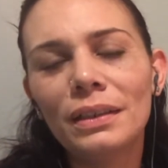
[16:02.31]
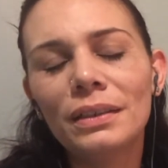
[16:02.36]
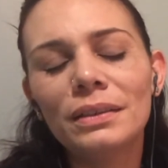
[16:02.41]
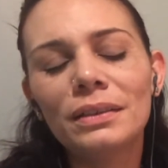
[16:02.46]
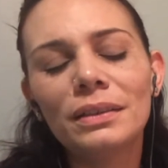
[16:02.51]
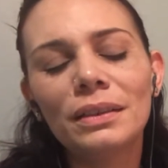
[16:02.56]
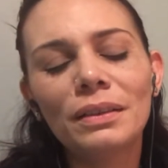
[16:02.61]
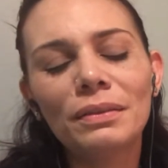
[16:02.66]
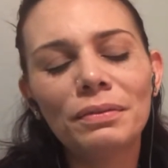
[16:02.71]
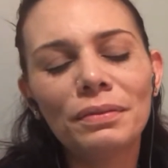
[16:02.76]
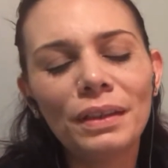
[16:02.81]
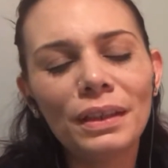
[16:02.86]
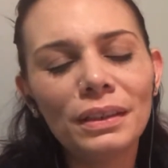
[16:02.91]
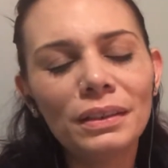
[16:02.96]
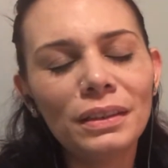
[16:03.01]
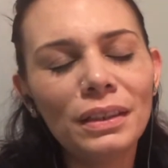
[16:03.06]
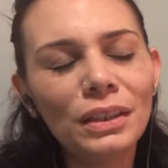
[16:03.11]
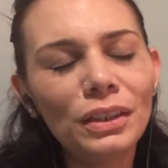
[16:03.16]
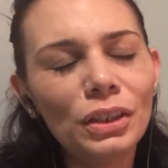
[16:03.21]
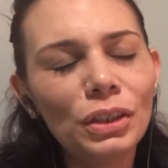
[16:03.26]
It's
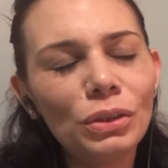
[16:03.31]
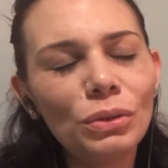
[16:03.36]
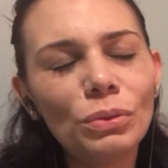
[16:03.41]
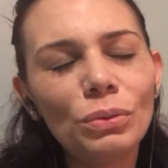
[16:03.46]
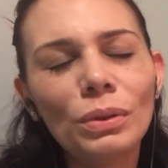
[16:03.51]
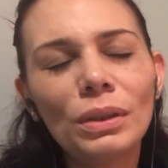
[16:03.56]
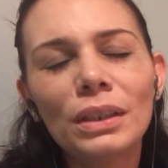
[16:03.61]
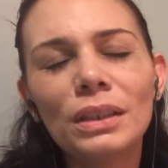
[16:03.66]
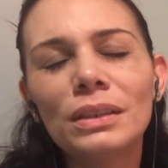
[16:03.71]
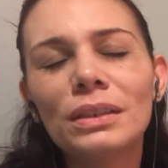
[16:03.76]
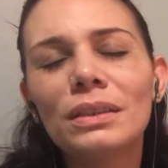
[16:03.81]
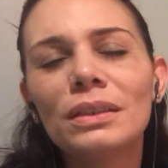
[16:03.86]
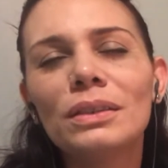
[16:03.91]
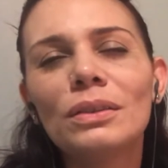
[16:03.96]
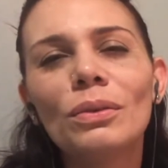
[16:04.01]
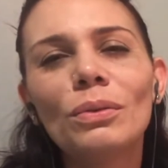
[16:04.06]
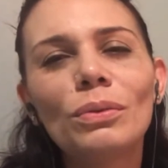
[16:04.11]
affecting you and it's